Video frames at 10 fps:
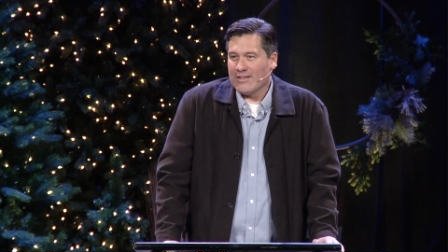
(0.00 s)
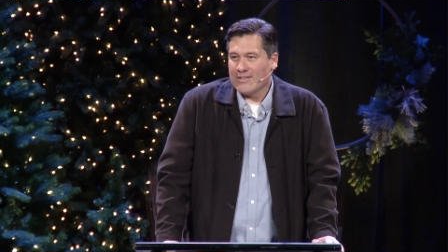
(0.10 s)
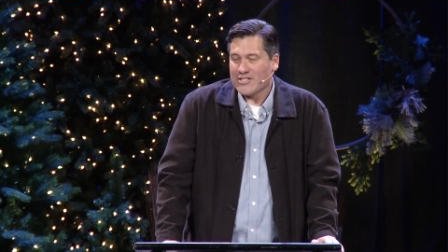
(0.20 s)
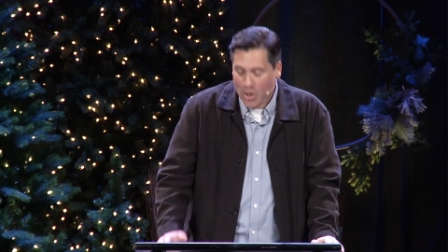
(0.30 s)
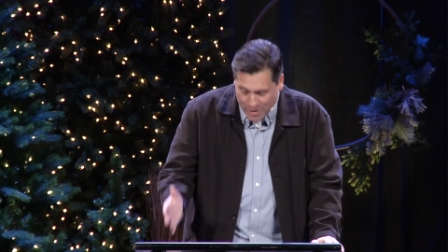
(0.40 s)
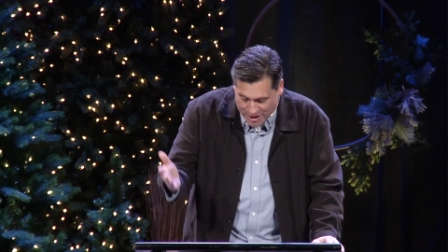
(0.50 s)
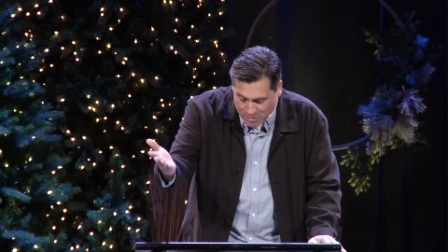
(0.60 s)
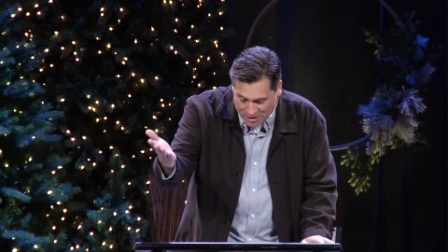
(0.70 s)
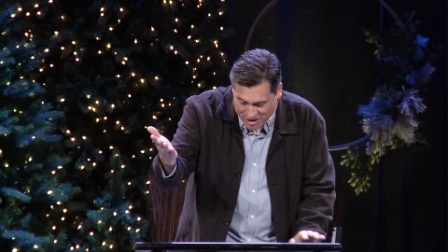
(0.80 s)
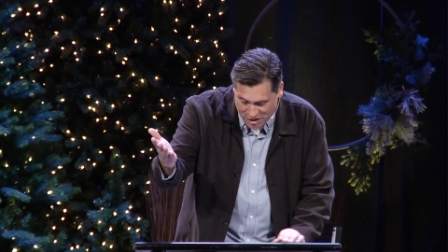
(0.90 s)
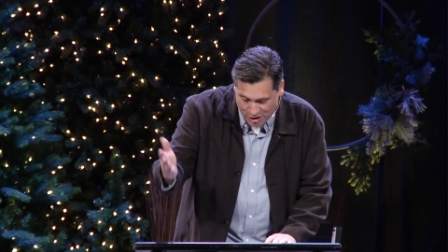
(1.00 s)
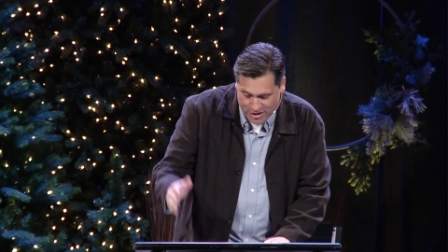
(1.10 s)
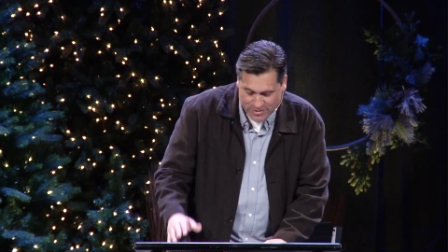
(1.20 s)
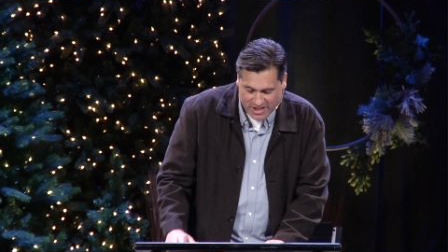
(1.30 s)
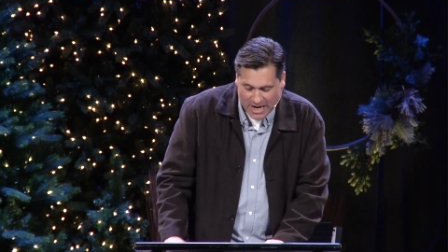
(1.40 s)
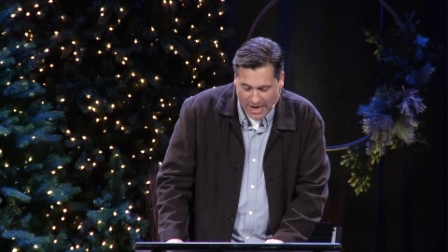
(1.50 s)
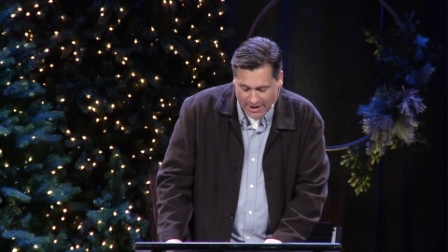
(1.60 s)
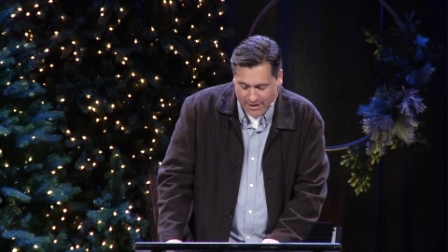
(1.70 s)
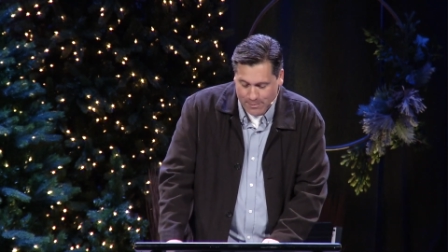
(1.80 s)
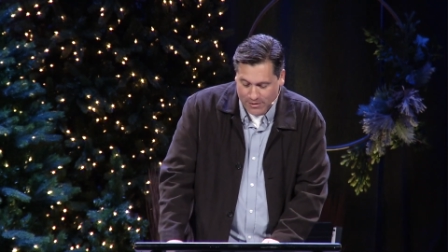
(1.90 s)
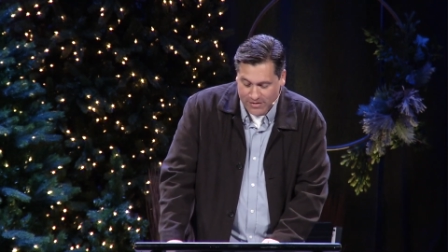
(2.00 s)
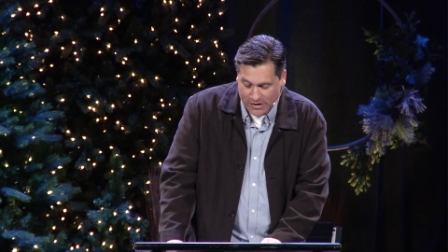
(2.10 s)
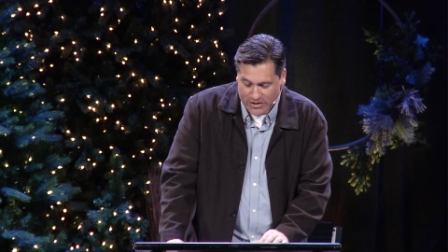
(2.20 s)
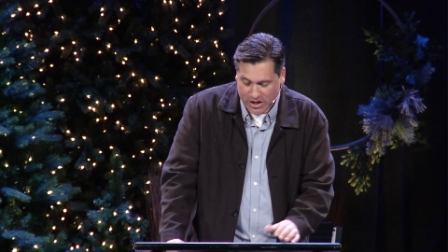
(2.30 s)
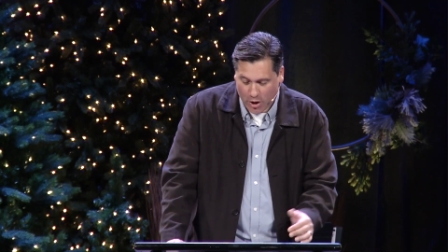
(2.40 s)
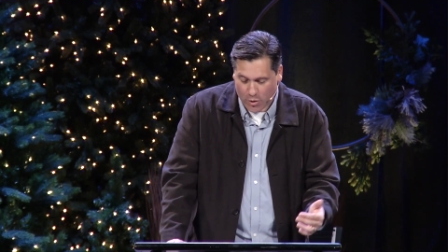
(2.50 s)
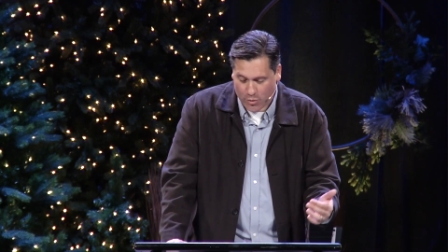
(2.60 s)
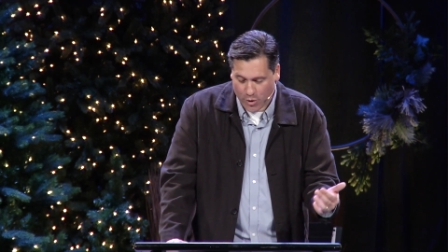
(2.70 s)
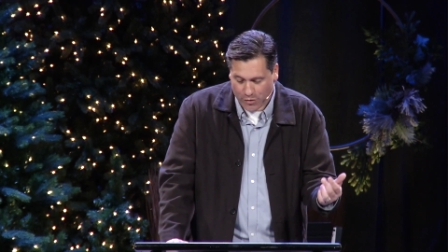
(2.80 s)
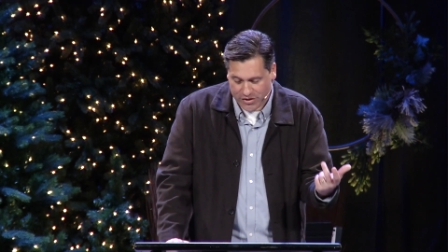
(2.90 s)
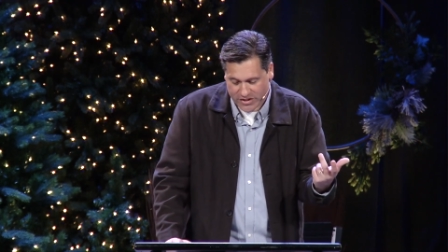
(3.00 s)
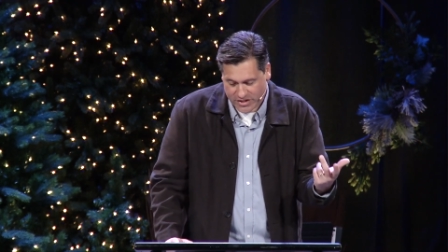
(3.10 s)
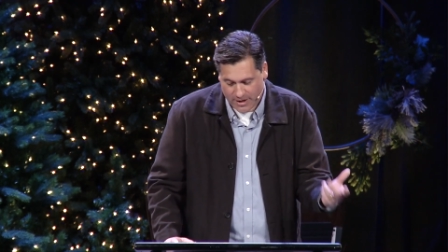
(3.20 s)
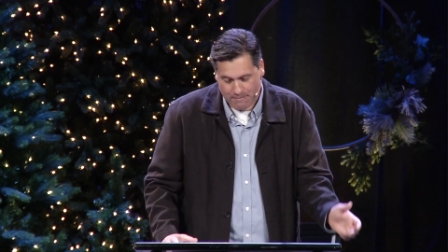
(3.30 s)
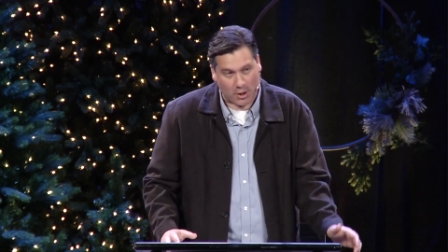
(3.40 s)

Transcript: So it is with the church. There's a guy a number of years ago who wrote this uh,